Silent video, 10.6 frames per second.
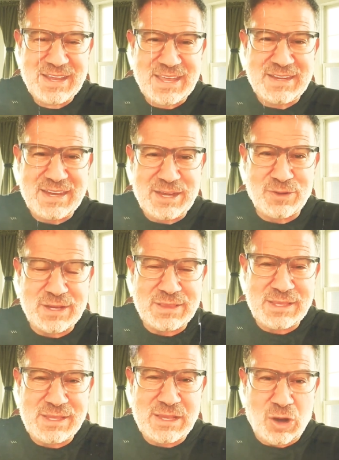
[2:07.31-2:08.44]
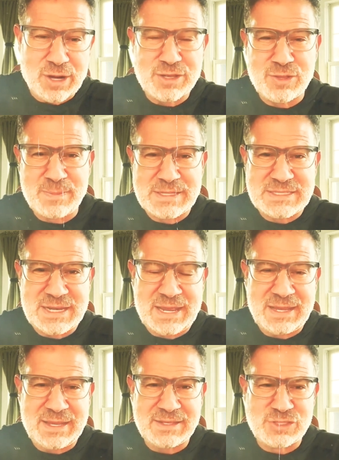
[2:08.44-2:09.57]
in hearing the argument
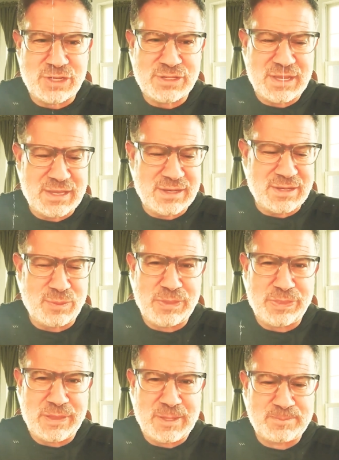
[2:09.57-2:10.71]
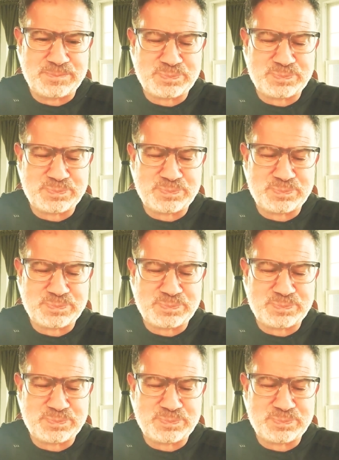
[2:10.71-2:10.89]
today, and judge and uh, with um,